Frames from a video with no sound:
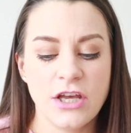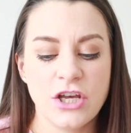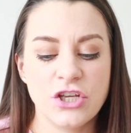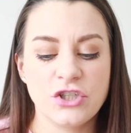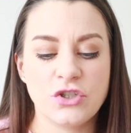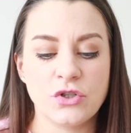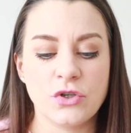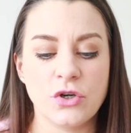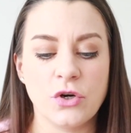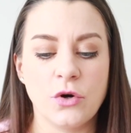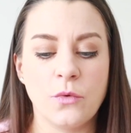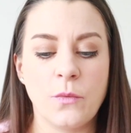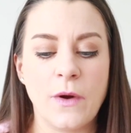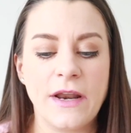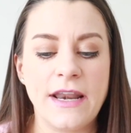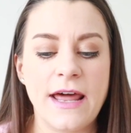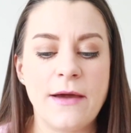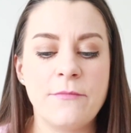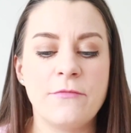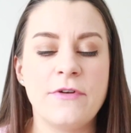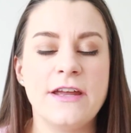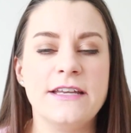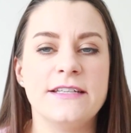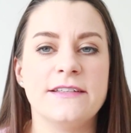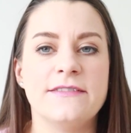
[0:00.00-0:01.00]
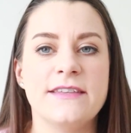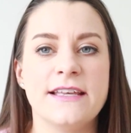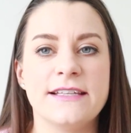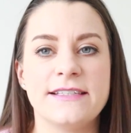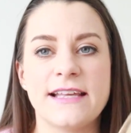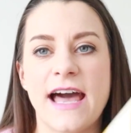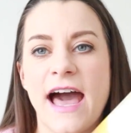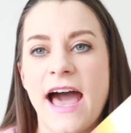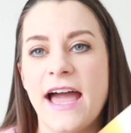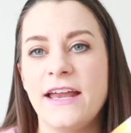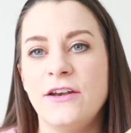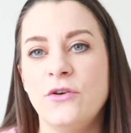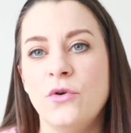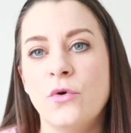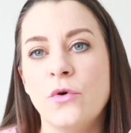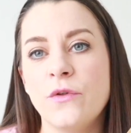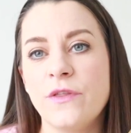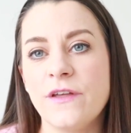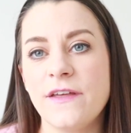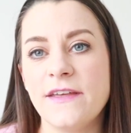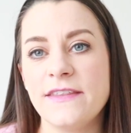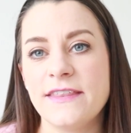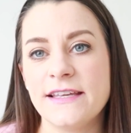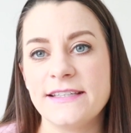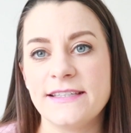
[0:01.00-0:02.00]
So when I'm reading this, I know
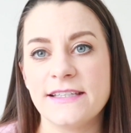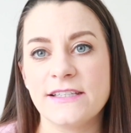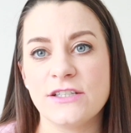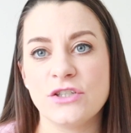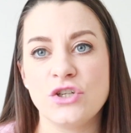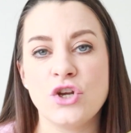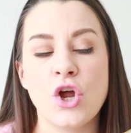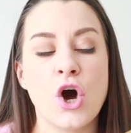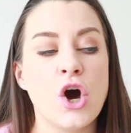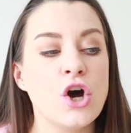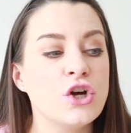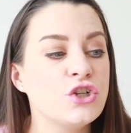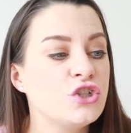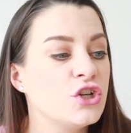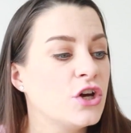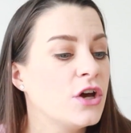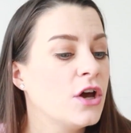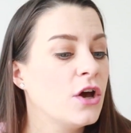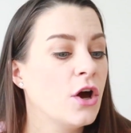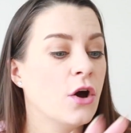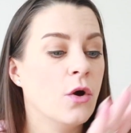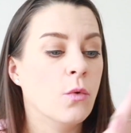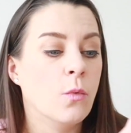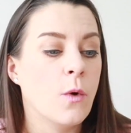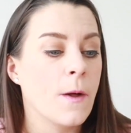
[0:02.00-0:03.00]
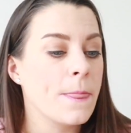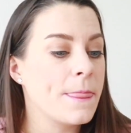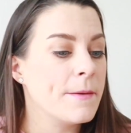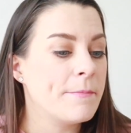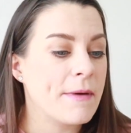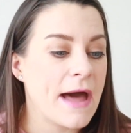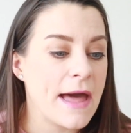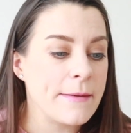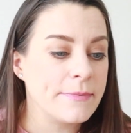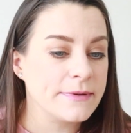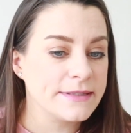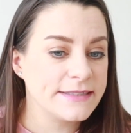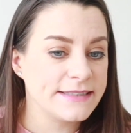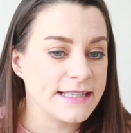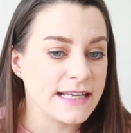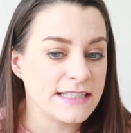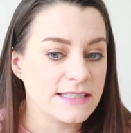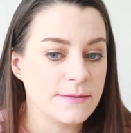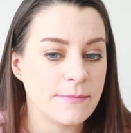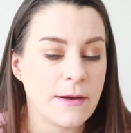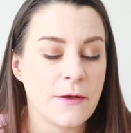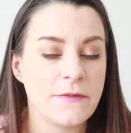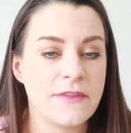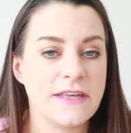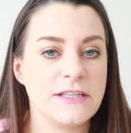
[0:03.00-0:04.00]
that this is not what the Bible
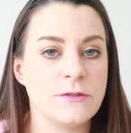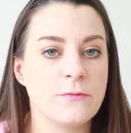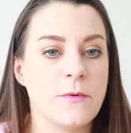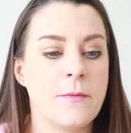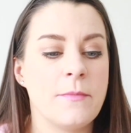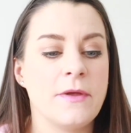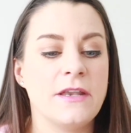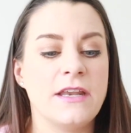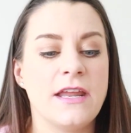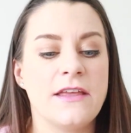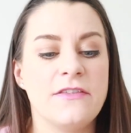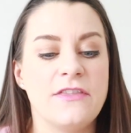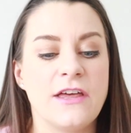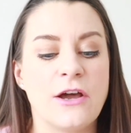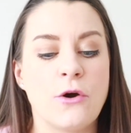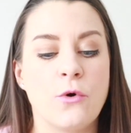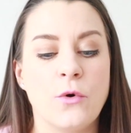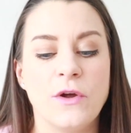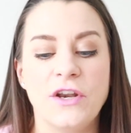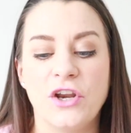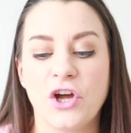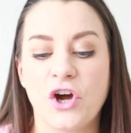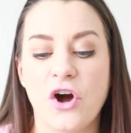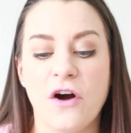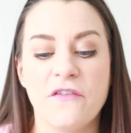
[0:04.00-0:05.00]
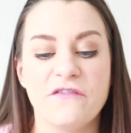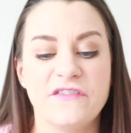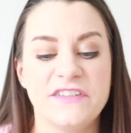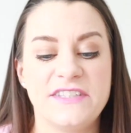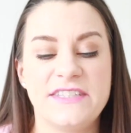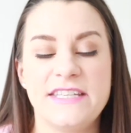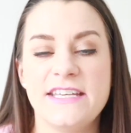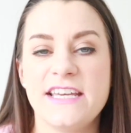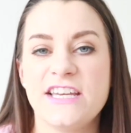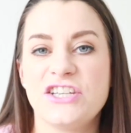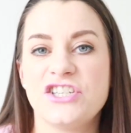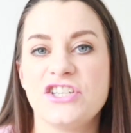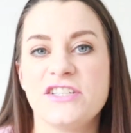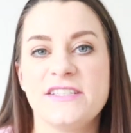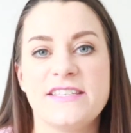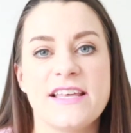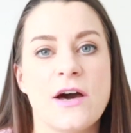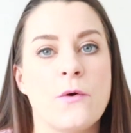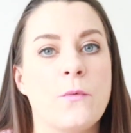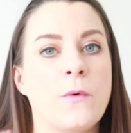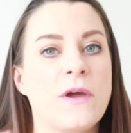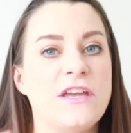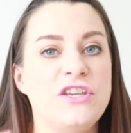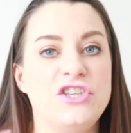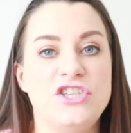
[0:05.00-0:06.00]
says about these women. They go into conversations
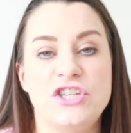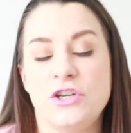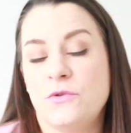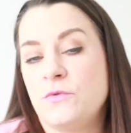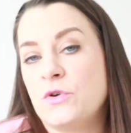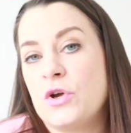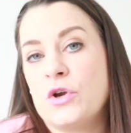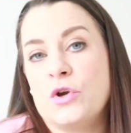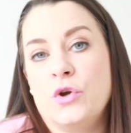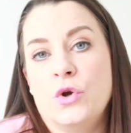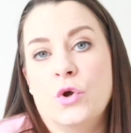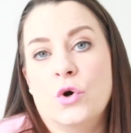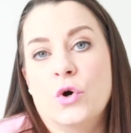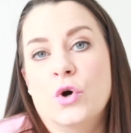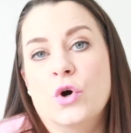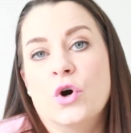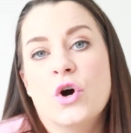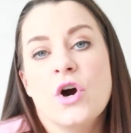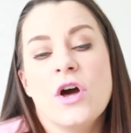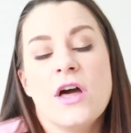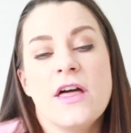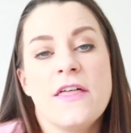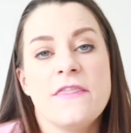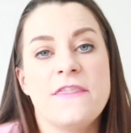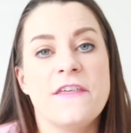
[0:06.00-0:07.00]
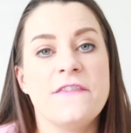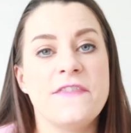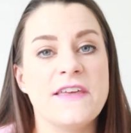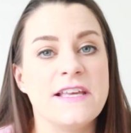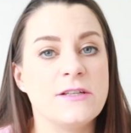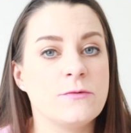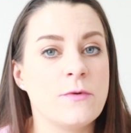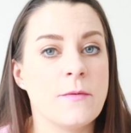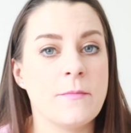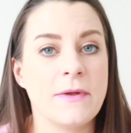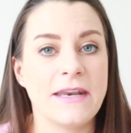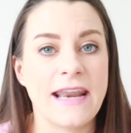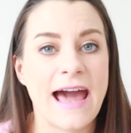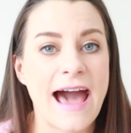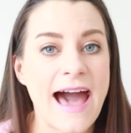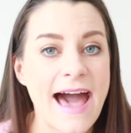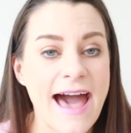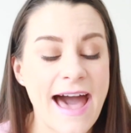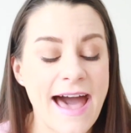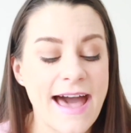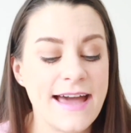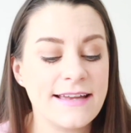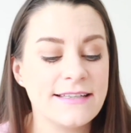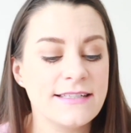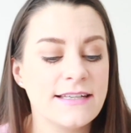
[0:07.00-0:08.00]
that we do not know that these women
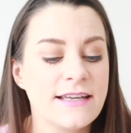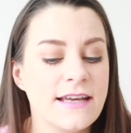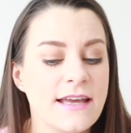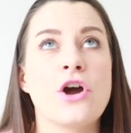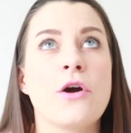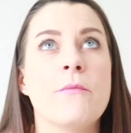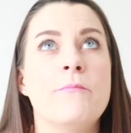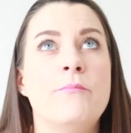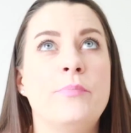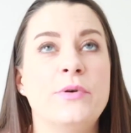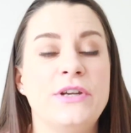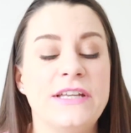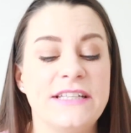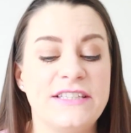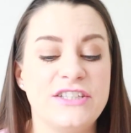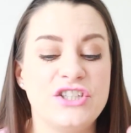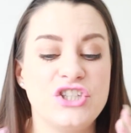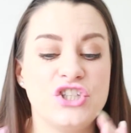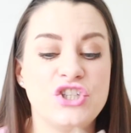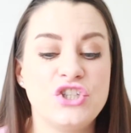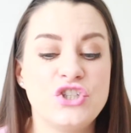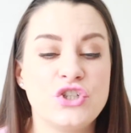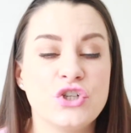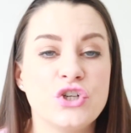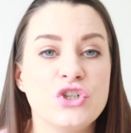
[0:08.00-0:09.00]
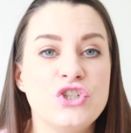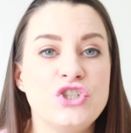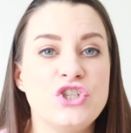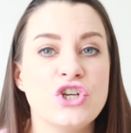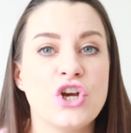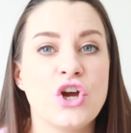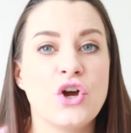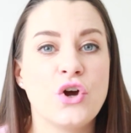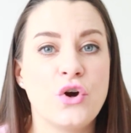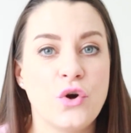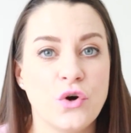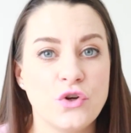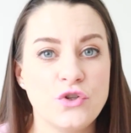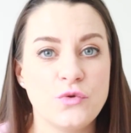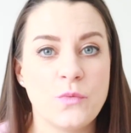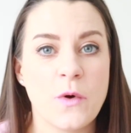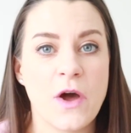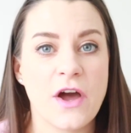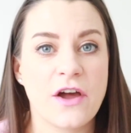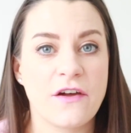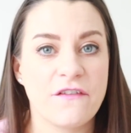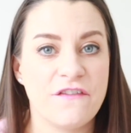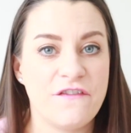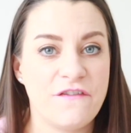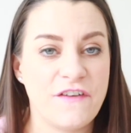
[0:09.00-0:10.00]
had, but it's such a good
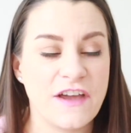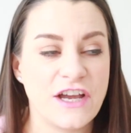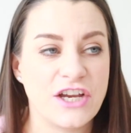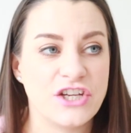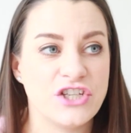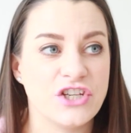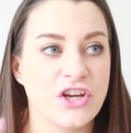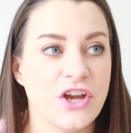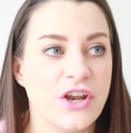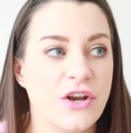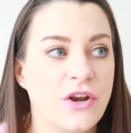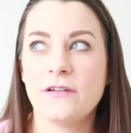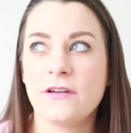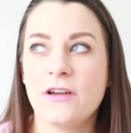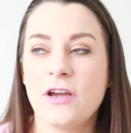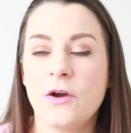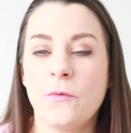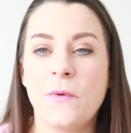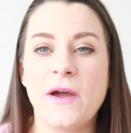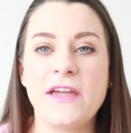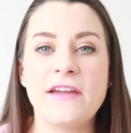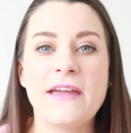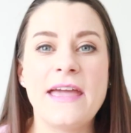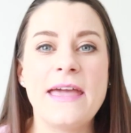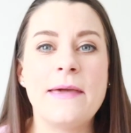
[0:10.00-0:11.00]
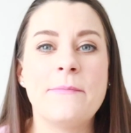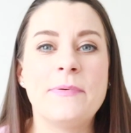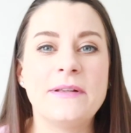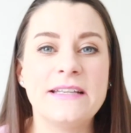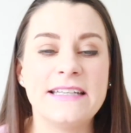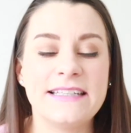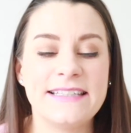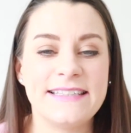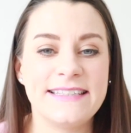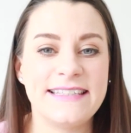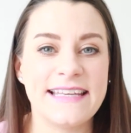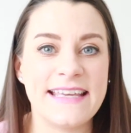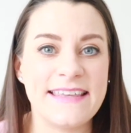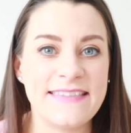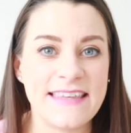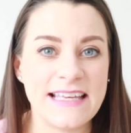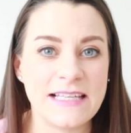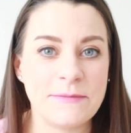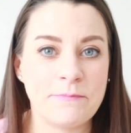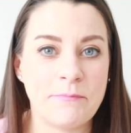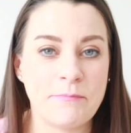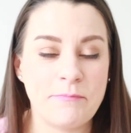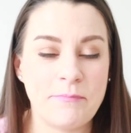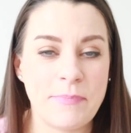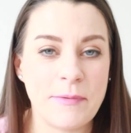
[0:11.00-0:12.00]
work of fiction where you're able to see
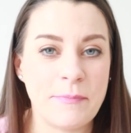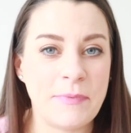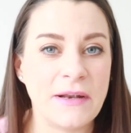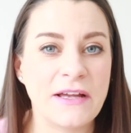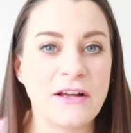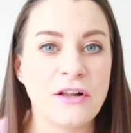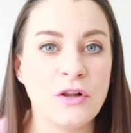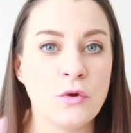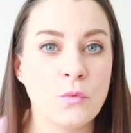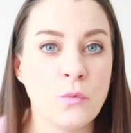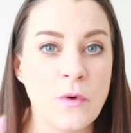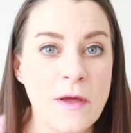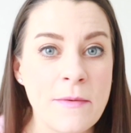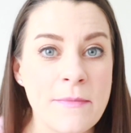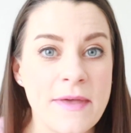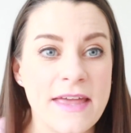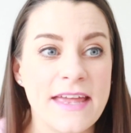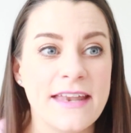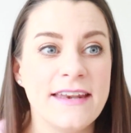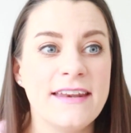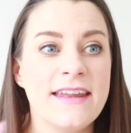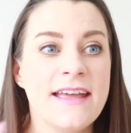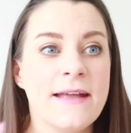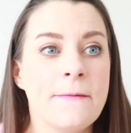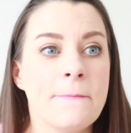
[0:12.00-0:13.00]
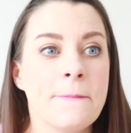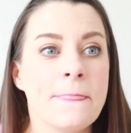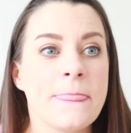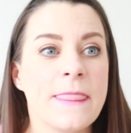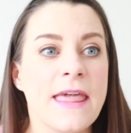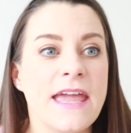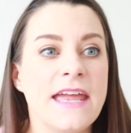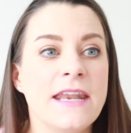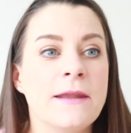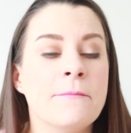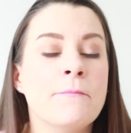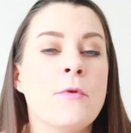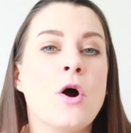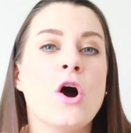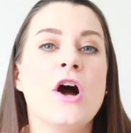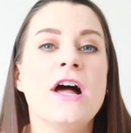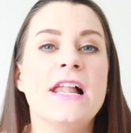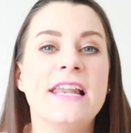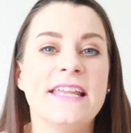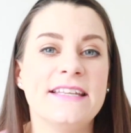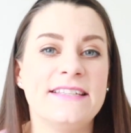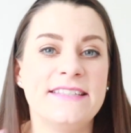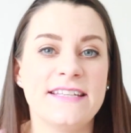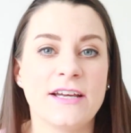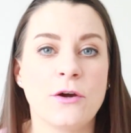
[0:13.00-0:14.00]
these biblical women in a more
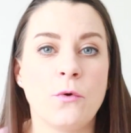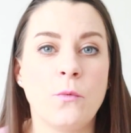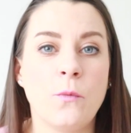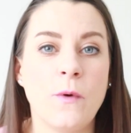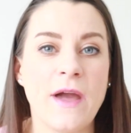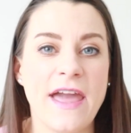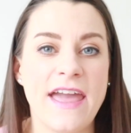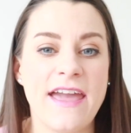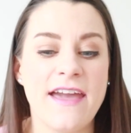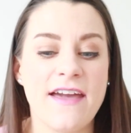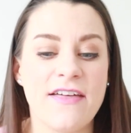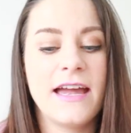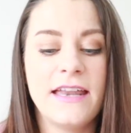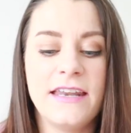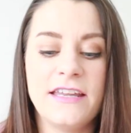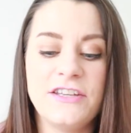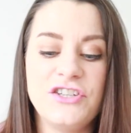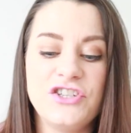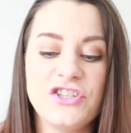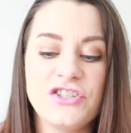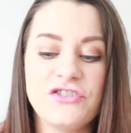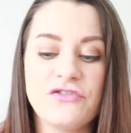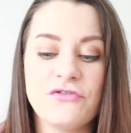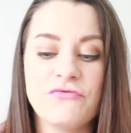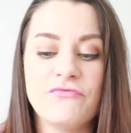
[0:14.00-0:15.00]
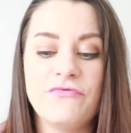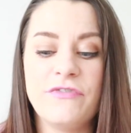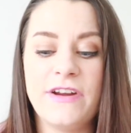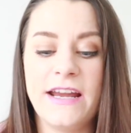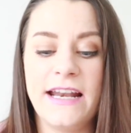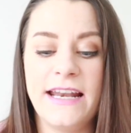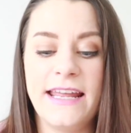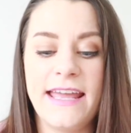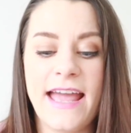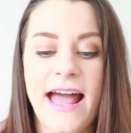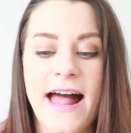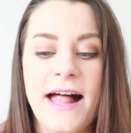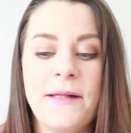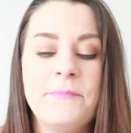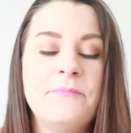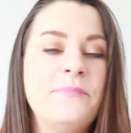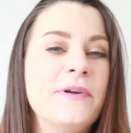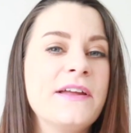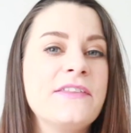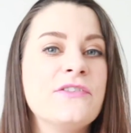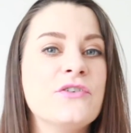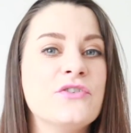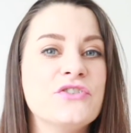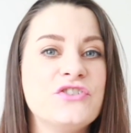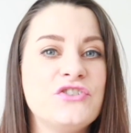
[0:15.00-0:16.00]
holistic way, and it just really helped
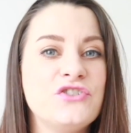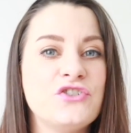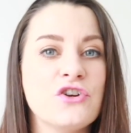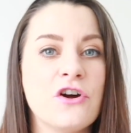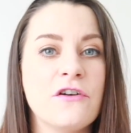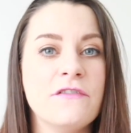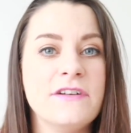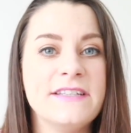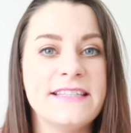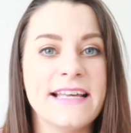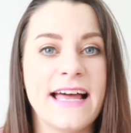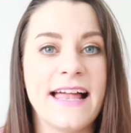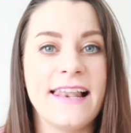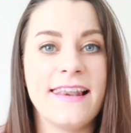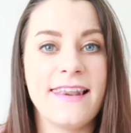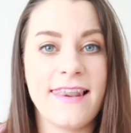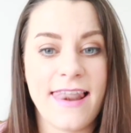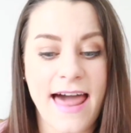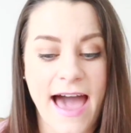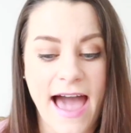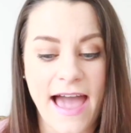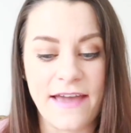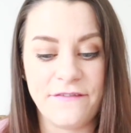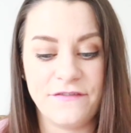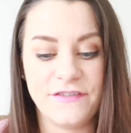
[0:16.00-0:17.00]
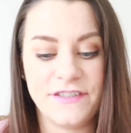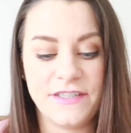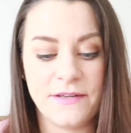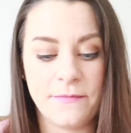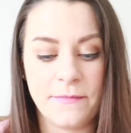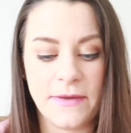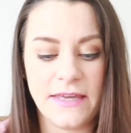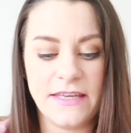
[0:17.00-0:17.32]
bring those stories alive to